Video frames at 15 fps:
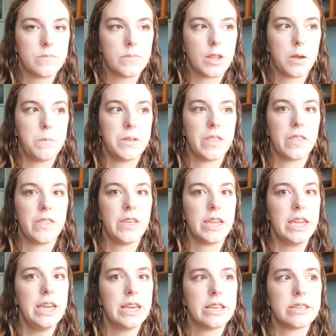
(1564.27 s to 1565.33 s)
But the thing
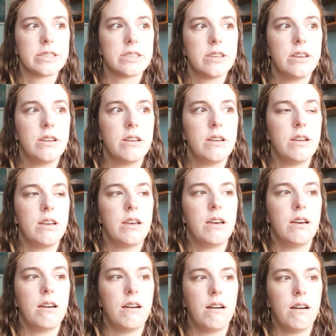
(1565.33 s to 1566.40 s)
is,
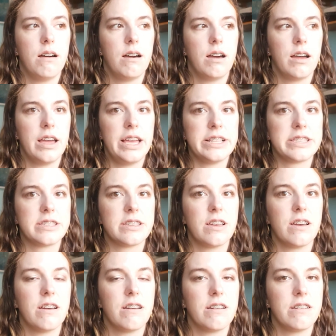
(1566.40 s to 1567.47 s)
it's
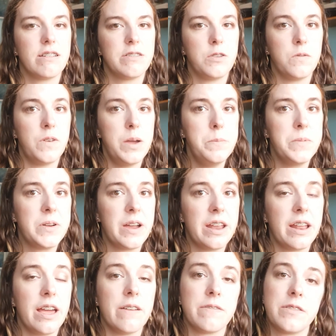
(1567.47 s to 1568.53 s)
November and I
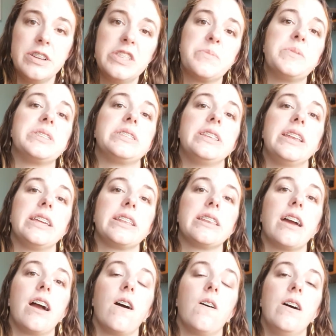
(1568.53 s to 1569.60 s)
have Christmas knitting
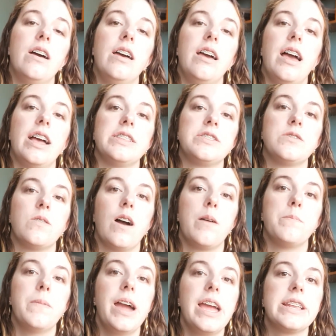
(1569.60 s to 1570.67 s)
now. And so I
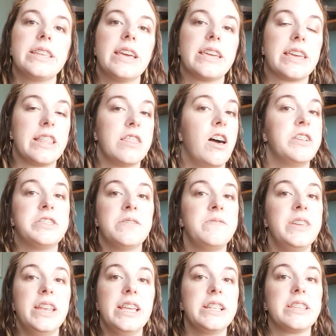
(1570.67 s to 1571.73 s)
might get lots of
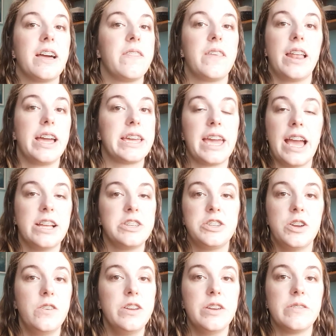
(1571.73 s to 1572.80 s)
knitting done that I can't show
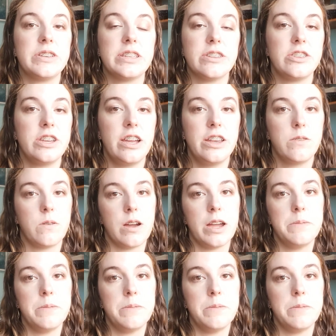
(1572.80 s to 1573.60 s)
you until January.